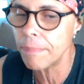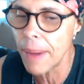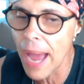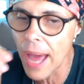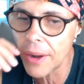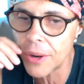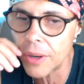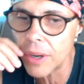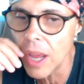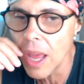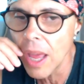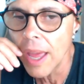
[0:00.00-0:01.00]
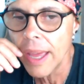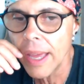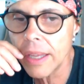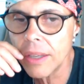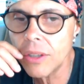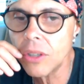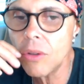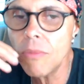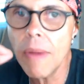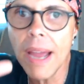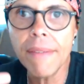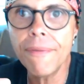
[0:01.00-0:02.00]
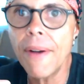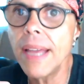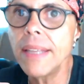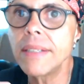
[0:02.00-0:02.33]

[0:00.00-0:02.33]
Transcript: pattern. You might find